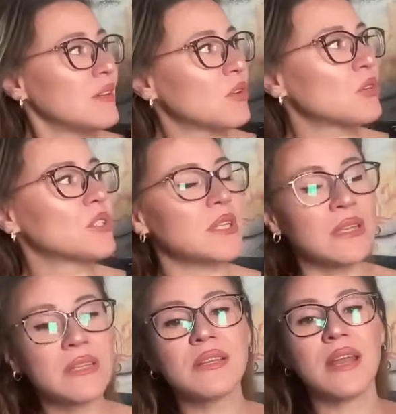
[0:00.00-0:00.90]
of course,
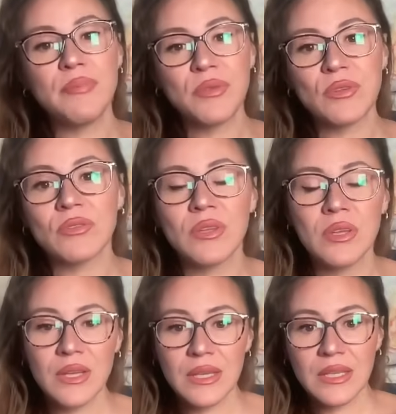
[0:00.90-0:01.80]
Saturn Neptune
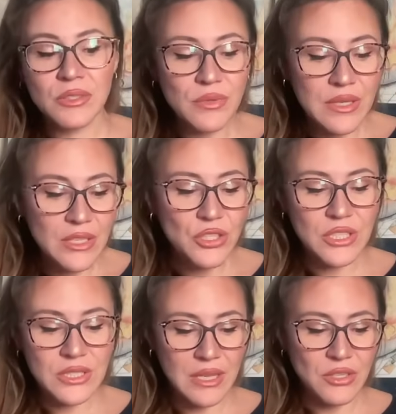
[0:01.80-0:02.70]
is
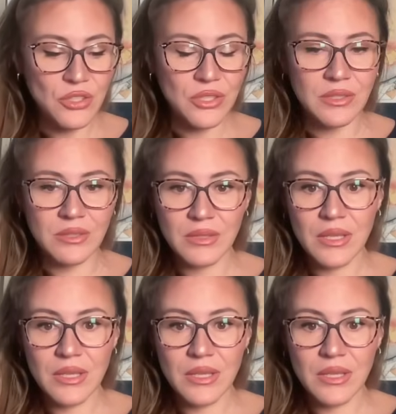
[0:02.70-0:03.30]
religious tension.